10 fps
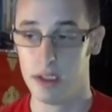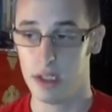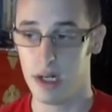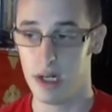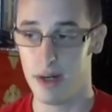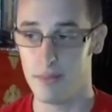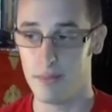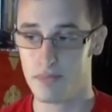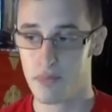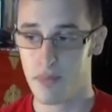
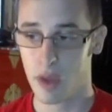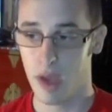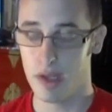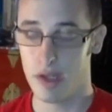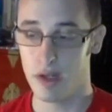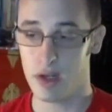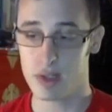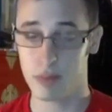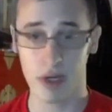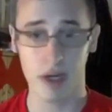And then they're also
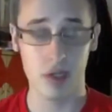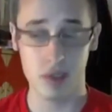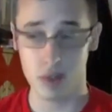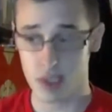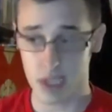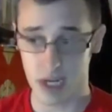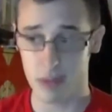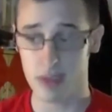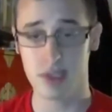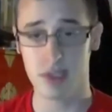bringing in new
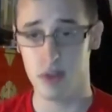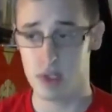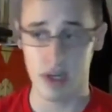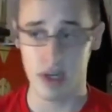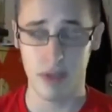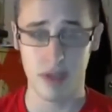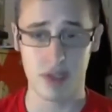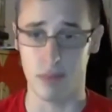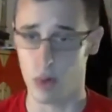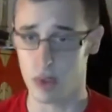assignments, new achievements,
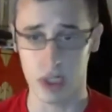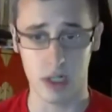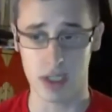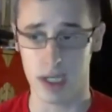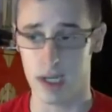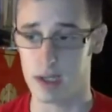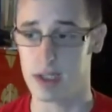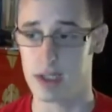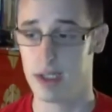and more dog tags.